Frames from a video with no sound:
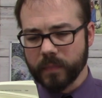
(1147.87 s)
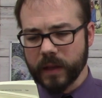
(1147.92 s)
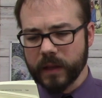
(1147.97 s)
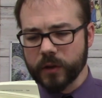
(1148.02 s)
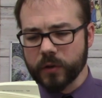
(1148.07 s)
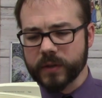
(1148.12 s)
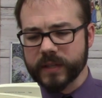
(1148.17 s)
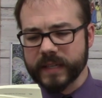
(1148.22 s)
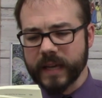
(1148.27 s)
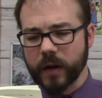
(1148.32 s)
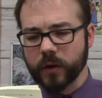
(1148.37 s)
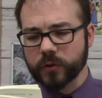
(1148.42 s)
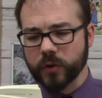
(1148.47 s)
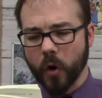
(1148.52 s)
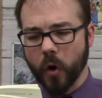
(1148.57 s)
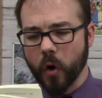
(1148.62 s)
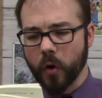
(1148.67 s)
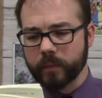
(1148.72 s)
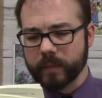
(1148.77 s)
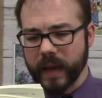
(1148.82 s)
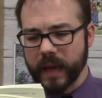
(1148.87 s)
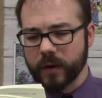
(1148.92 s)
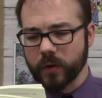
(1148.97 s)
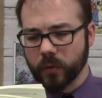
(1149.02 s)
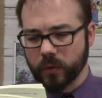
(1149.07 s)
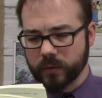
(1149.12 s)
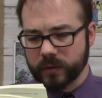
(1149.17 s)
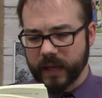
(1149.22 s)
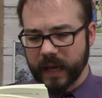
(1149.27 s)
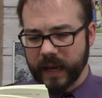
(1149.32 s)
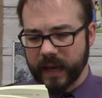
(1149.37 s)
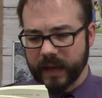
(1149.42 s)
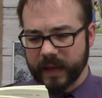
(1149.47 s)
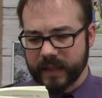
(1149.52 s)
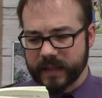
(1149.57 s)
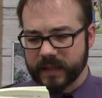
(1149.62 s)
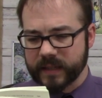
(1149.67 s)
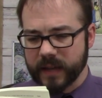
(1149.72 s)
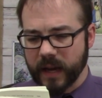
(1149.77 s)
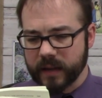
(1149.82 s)
You excelled all men, old king,
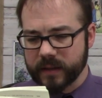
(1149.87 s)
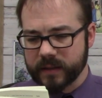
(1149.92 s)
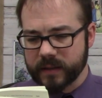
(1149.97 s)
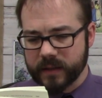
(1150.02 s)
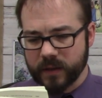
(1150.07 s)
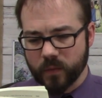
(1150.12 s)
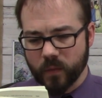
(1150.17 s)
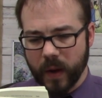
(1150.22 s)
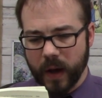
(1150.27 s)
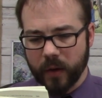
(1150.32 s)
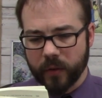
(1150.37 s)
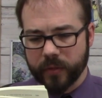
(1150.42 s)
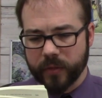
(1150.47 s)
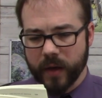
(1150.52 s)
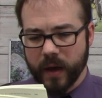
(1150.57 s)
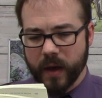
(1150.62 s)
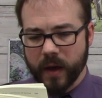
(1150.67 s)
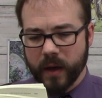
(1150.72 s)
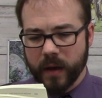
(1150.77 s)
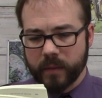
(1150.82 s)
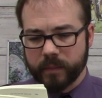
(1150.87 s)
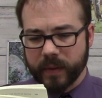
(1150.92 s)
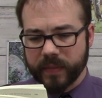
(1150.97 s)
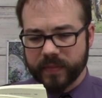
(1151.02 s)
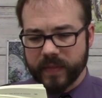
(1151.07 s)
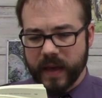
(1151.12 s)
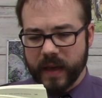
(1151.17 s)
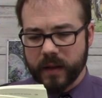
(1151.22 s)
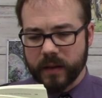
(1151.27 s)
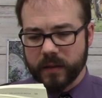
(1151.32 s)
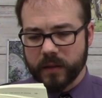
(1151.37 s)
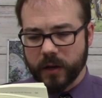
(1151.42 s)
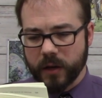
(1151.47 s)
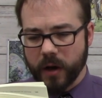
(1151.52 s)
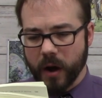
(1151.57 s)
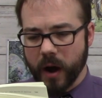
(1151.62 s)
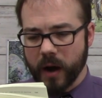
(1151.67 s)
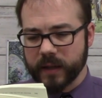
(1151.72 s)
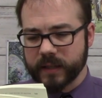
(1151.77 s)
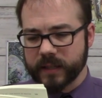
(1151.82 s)
in sons and wealth, but then the
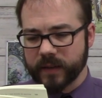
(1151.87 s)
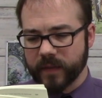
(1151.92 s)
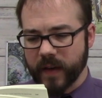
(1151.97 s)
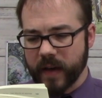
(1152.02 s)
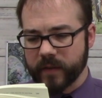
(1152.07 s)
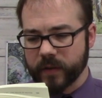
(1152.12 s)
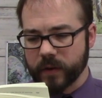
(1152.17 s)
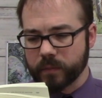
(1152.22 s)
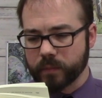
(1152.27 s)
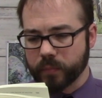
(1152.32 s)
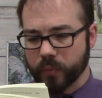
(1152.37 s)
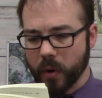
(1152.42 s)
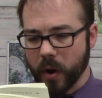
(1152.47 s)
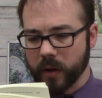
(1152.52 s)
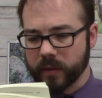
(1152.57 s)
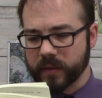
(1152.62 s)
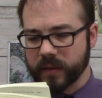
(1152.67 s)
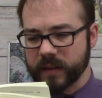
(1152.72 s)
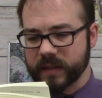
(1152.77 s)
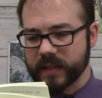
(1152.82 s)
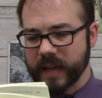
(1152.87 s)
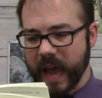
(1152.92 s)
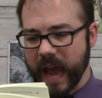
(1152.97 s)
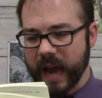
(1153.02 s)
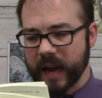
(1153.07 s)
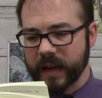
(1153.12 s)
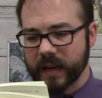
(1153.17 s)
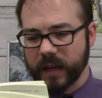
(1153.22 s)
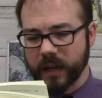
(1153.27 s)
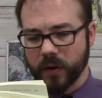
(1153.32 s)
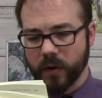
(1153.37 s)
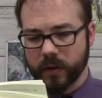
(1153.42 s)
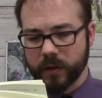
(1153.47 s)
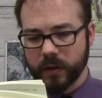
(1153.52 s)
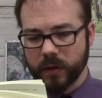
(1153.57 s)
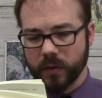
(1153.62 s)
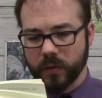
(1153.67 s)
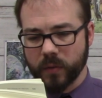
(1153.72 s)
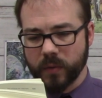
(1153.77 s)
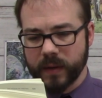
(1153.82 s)
gods of heaven brought this agony
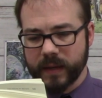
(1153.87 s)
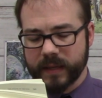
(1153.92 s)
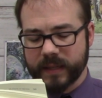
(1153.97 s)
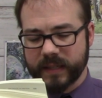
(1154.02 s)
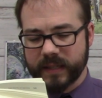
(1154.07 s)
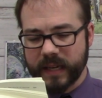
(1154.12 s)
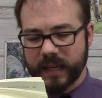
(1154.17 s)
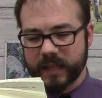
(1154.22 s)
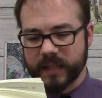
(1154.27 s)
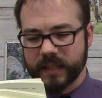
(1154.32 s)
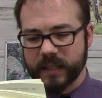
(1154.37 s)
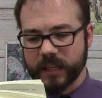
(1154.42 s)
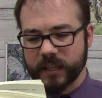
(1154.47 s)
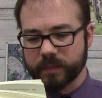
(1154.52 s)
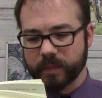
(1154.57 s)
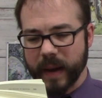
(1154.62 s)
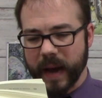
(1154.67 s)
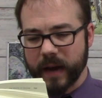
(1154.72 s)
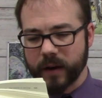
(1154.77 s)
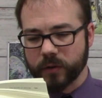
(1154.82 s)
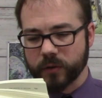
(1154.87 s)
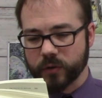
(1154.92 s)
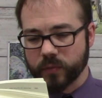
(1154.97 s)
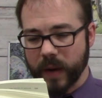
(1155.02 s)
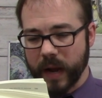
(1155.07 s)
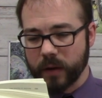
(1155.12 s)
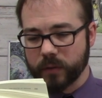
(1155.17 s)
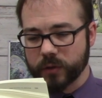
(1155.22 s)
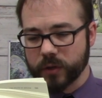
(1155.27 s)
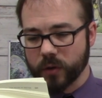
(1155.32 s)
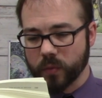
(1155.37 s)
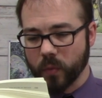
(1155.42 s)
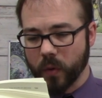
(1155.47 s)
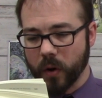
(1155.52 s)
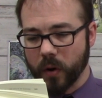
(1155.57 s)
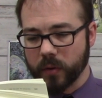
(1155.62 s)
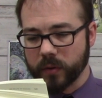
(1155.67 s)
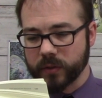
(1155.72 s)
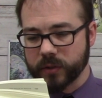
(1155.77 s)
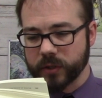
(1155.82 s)
on you, ceaseless battles round your
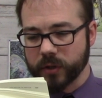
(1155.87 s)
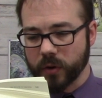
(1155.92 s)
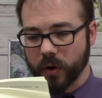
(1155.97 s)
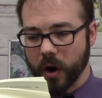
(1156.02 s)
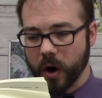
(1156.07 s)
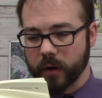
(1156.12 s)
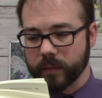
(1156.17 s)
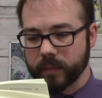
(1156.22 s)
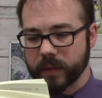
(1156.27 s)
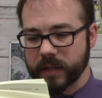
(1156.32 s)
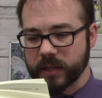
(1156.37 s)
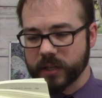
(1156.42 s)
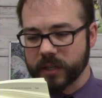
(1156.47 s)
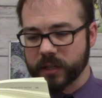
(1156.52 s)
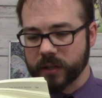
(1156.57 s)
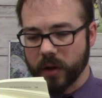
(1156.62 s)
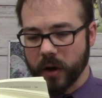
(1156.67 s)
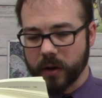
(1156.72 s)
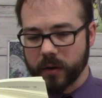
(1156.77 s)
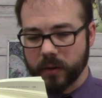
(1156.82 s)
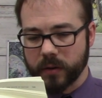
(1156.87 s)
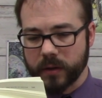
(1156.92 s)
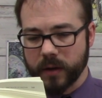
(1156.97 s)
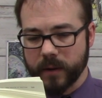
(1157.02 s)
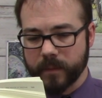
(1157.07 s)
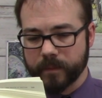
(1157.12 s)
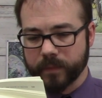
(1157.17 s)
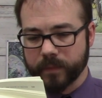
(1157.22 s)
walls, your armies slaughtered.